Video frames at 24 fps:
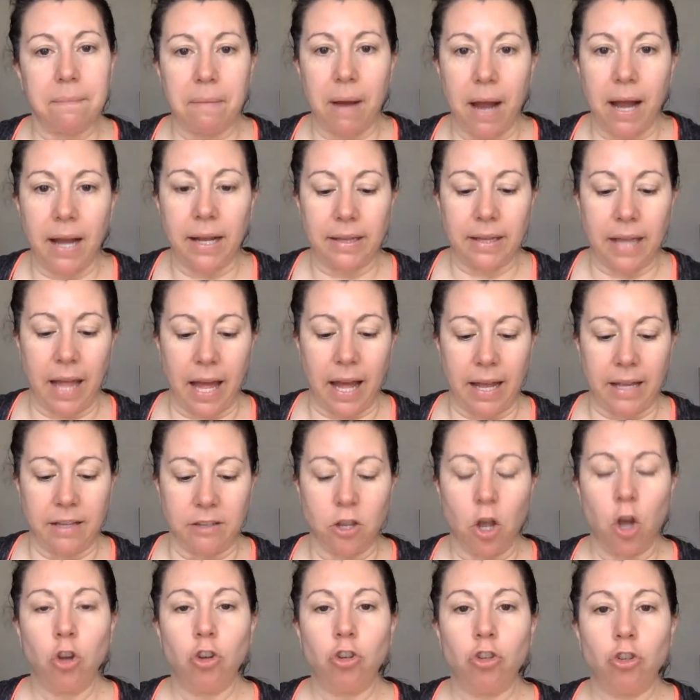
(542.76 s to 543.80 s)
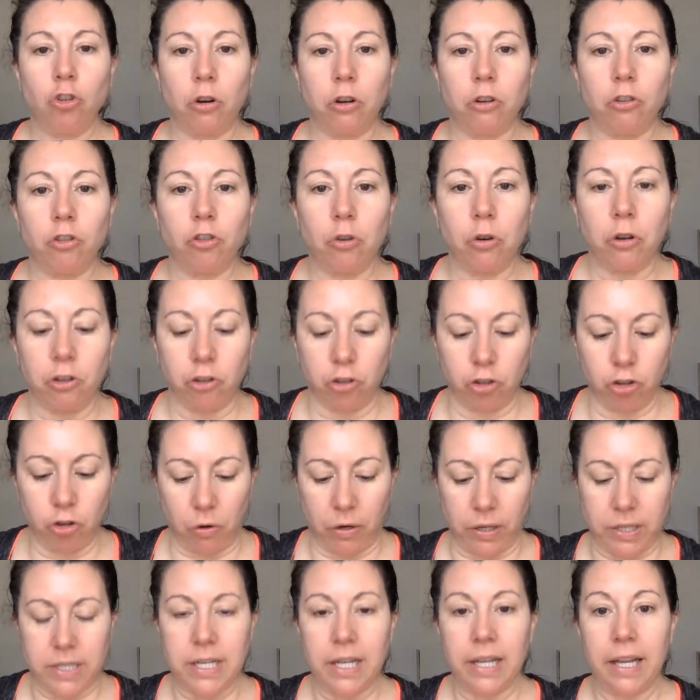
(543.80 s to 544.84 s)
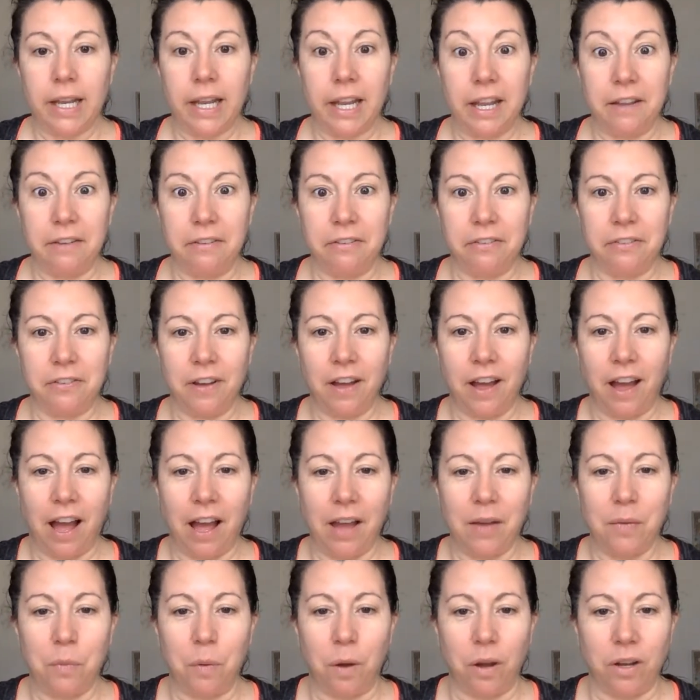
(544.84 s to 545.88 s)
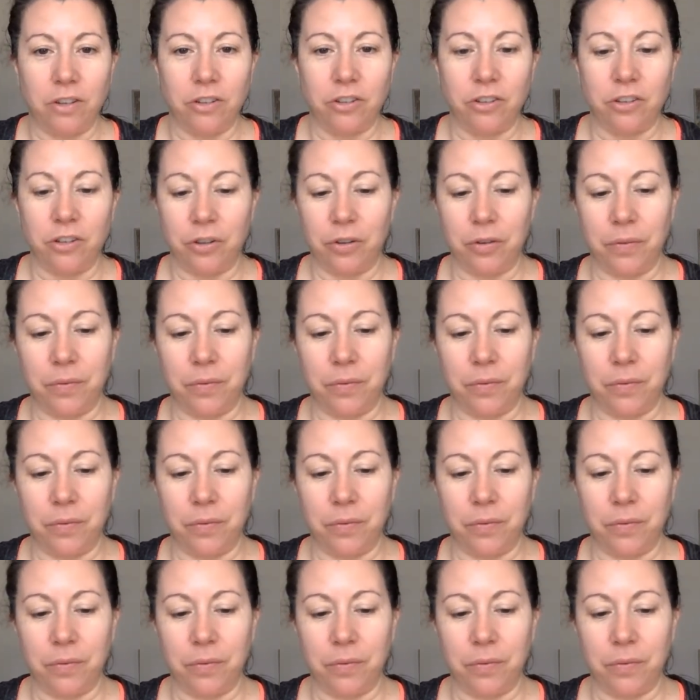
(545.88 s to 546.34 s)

my lines short, short, short if I want to.